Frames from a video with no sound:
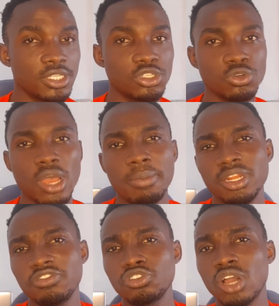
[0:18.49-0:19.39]
So I made
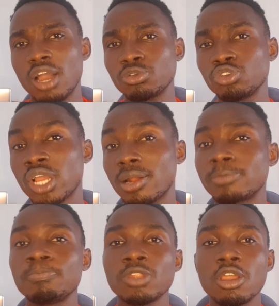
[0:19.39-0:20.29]
a video on how you can
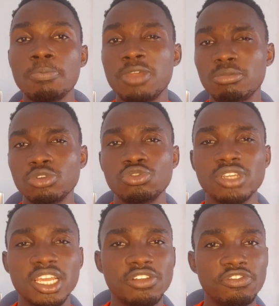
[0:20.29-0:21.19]
be able to
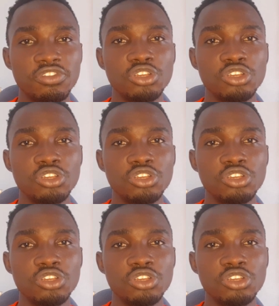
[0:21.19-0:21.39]
get free